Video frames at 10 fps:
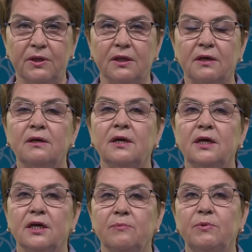and all
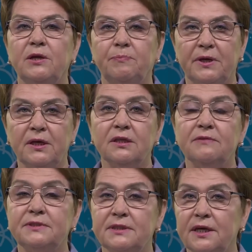these issues were
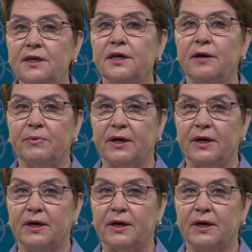resolved,